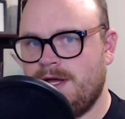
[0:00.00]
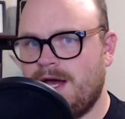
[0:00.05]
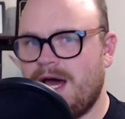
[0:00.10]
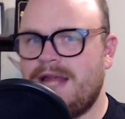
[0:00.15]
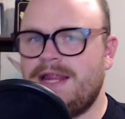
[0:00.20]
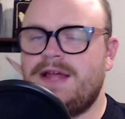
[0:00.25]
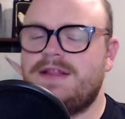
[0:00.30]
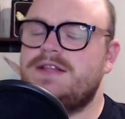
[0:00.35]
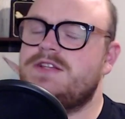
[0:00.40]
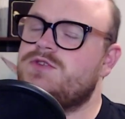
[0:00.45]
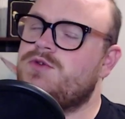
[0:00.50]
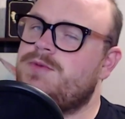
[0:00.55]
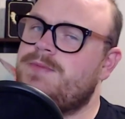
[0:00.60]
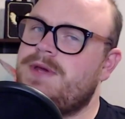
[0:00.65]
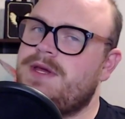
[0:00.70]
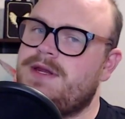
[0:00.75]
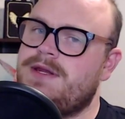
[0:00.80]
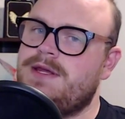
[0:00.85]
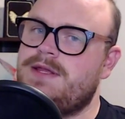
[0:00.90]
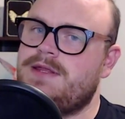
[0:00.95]
I thought this would be
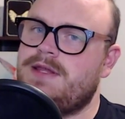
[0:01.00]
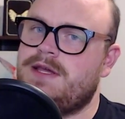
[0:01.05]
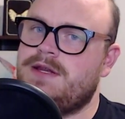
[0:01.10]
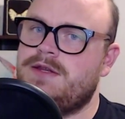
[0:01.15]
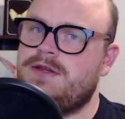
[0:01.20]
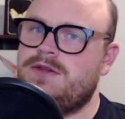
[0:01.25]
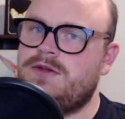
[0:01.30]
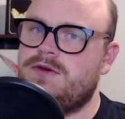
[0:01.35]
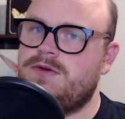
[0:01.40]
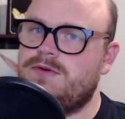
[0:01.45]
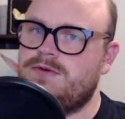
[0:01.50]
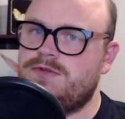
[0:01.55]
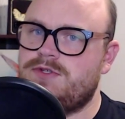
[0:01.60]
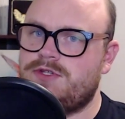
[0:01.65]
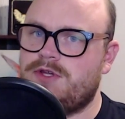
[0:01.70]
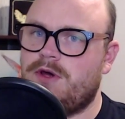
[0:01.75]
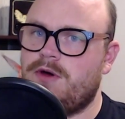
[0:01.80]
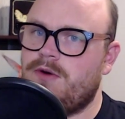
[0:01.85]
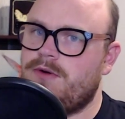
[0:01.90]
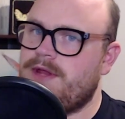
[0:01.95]
a neat thing to do
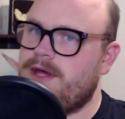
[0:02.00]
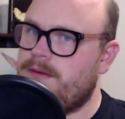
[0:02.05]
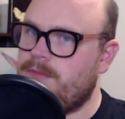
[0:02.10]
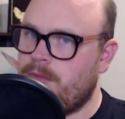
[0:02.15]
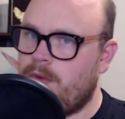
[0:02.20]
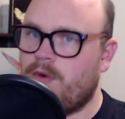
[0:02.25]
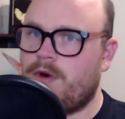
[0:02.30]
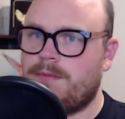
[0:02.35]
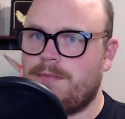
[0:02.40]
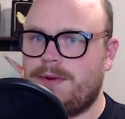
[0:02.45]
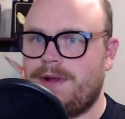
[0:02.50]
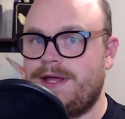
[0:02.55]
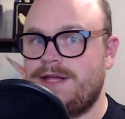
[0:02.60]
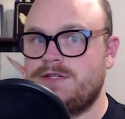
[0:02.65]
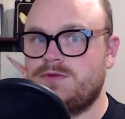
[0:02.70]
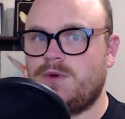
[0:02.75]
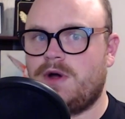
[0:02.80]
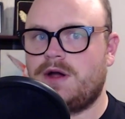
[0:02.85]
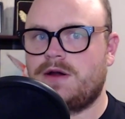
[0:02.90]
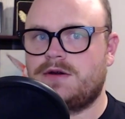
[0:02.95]
so that more
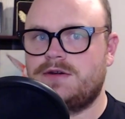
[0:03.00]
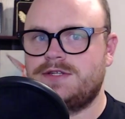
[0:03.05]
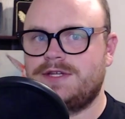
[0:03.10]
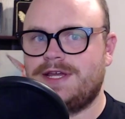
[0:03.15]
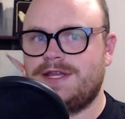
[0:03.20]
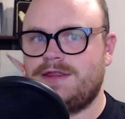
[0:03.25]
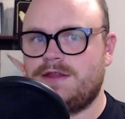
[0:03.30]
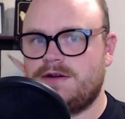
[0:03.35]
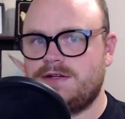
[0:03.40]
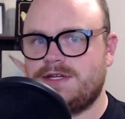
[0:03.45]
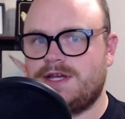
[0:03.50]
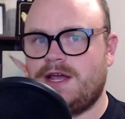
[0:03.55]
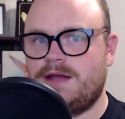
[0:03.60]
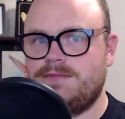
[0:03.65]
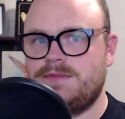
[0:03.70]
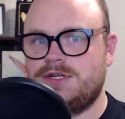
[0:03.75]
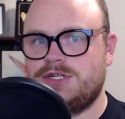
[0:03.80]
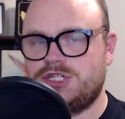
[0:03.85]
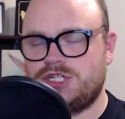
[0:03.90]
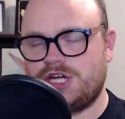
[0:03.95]
Planeswalkers get their time
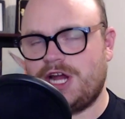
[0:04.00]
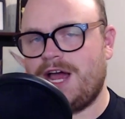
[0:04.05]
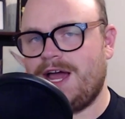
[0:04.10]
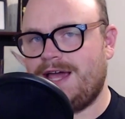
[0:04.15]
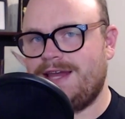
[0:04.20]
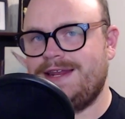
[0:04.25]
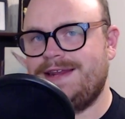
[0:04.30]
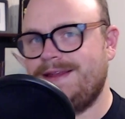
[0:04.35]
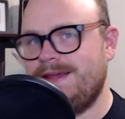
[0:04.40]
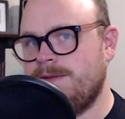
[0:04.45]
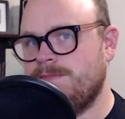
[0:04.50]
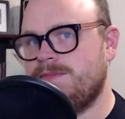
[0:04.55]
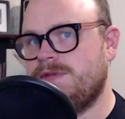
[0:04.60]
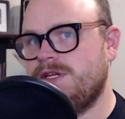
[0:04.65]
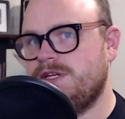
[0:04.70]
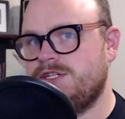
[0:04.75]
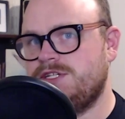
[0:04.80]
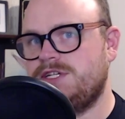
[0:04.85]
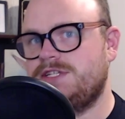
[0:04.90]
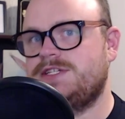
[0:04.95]
to shine in
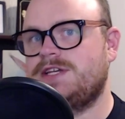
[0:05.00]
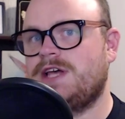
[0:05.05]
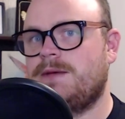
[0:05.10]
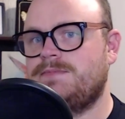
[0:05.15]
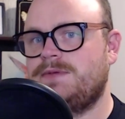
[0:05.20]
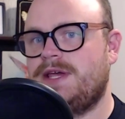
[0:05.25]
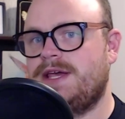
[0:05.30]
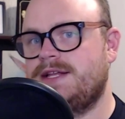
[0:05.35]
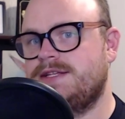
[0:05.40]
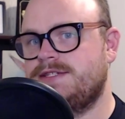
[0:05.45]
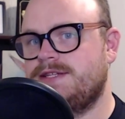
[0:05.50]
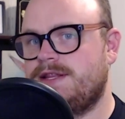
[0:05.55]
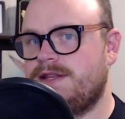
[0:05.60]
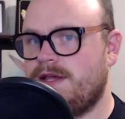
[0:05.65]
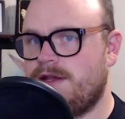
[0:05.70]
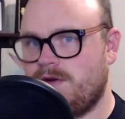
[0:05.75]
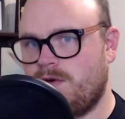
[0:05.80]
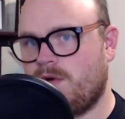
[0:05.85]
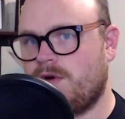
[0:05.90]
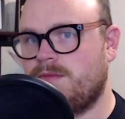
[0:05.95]
MTG Top 10s than they
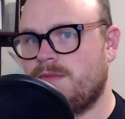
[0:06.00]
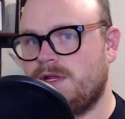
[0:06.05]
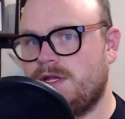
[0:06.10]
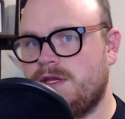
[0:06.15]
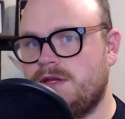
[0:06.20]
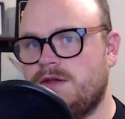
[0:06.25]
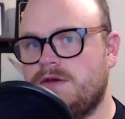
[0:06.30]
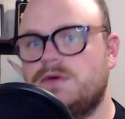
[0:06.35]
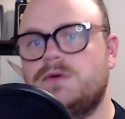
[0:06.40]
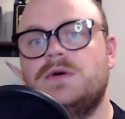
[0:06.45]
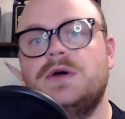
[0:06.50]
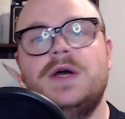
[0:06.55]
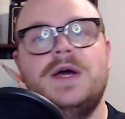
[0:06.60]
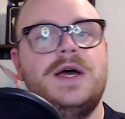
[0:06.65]
normally do.